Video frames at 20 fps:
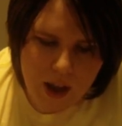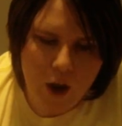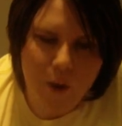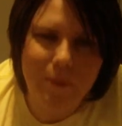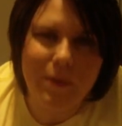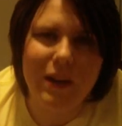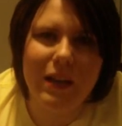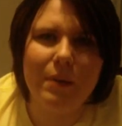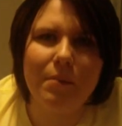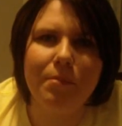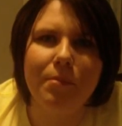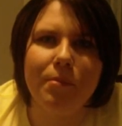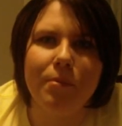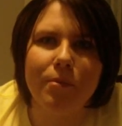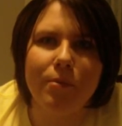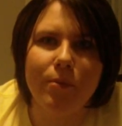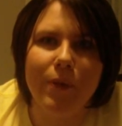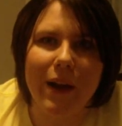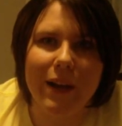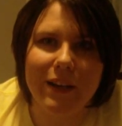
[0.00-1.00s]
How many
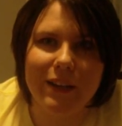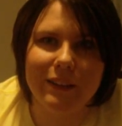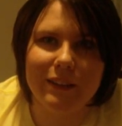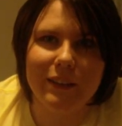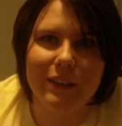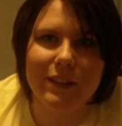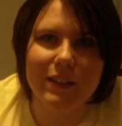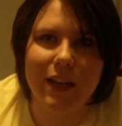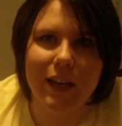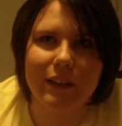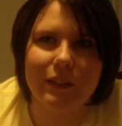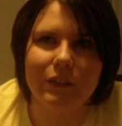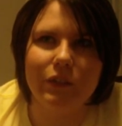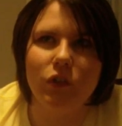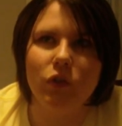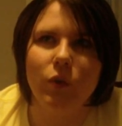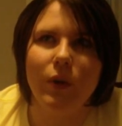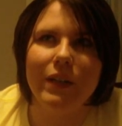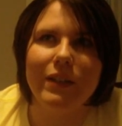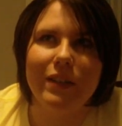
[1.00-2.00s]
pregnancy
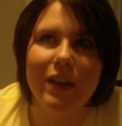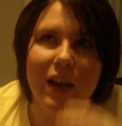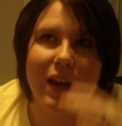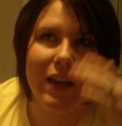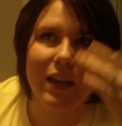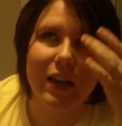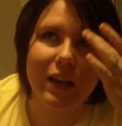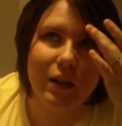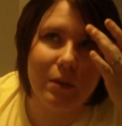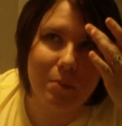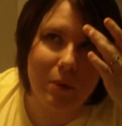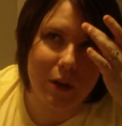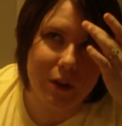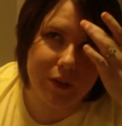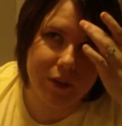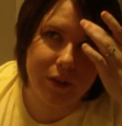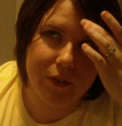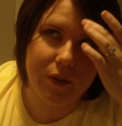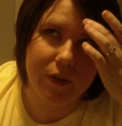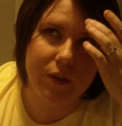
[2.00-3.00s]
tests do I take in a
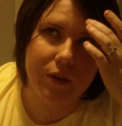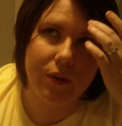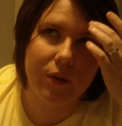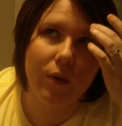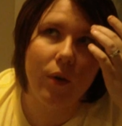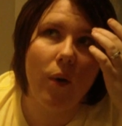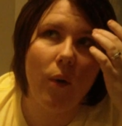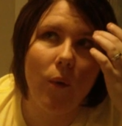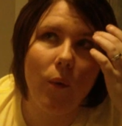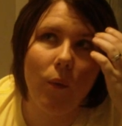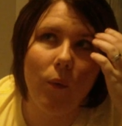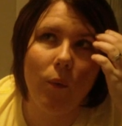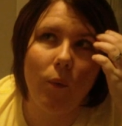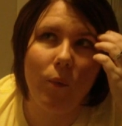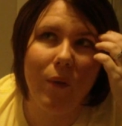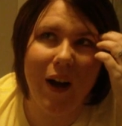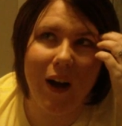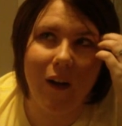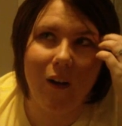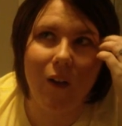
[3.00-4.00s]
month?
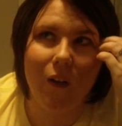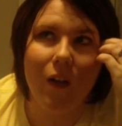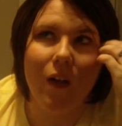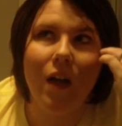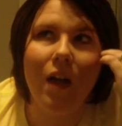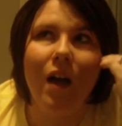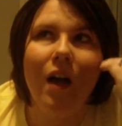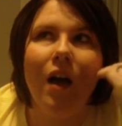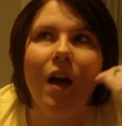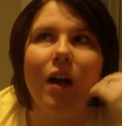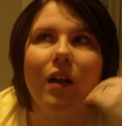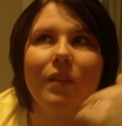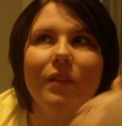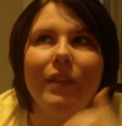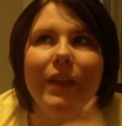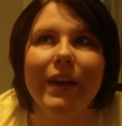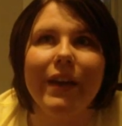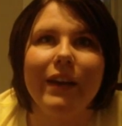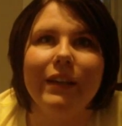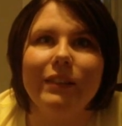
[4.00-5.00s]
Well,
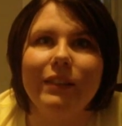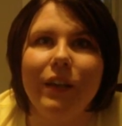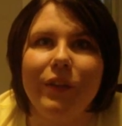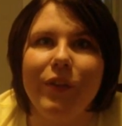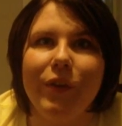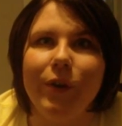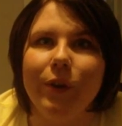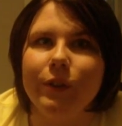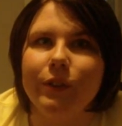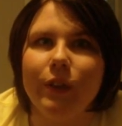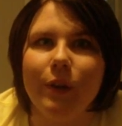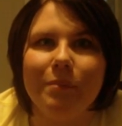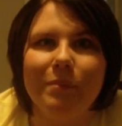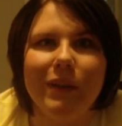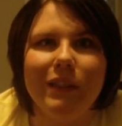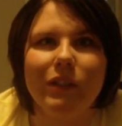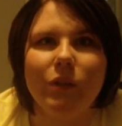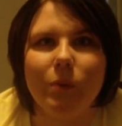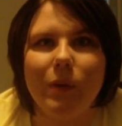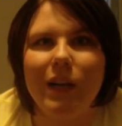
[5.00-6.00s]
like I said, there are some
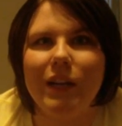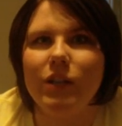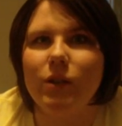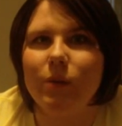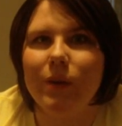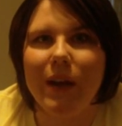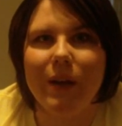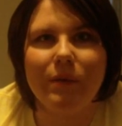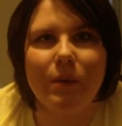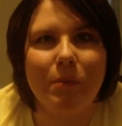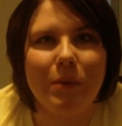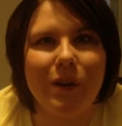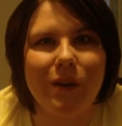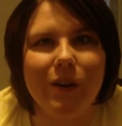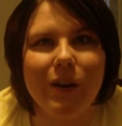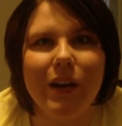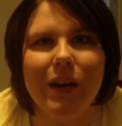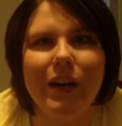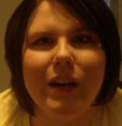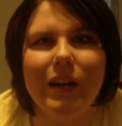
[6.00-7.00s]
months when I don't have a
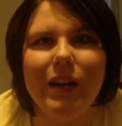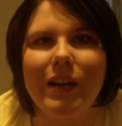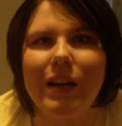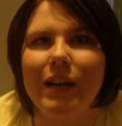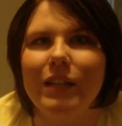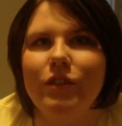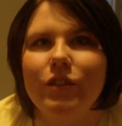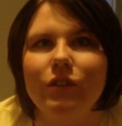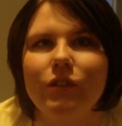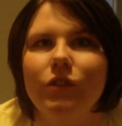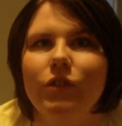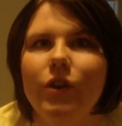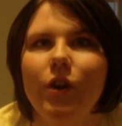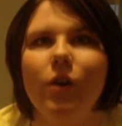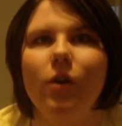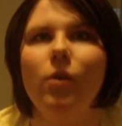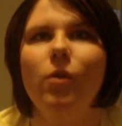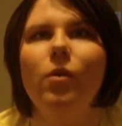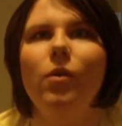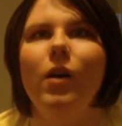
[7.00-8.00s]
period, and I just
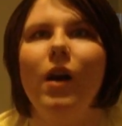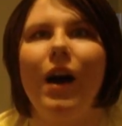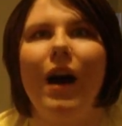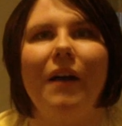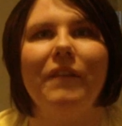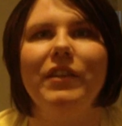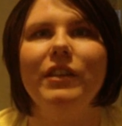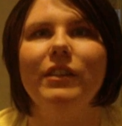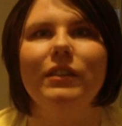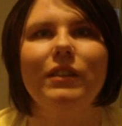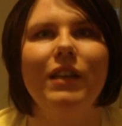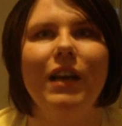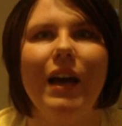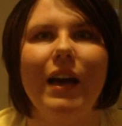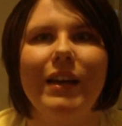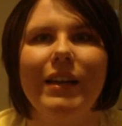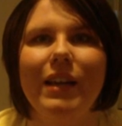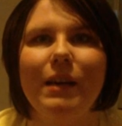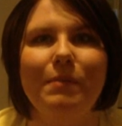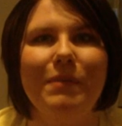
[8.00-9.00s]
know, obviously,
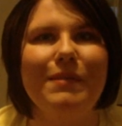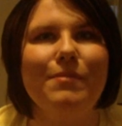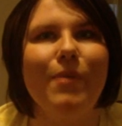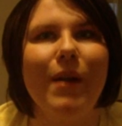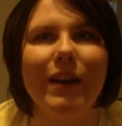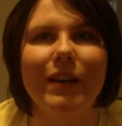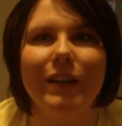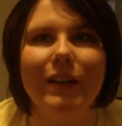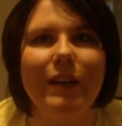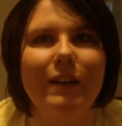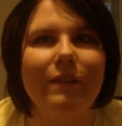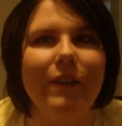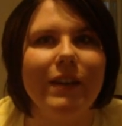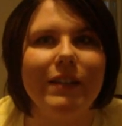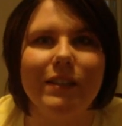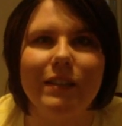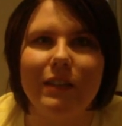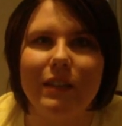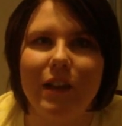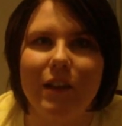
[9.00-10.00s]
I can't be pregnant if I
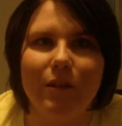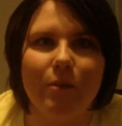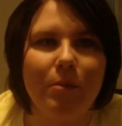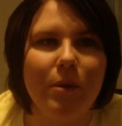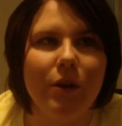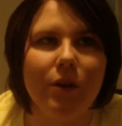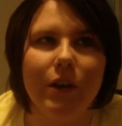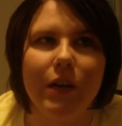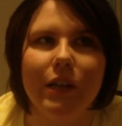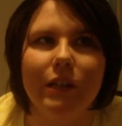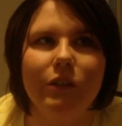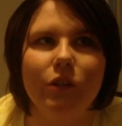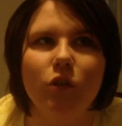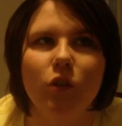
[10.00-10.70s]
didn't have a period.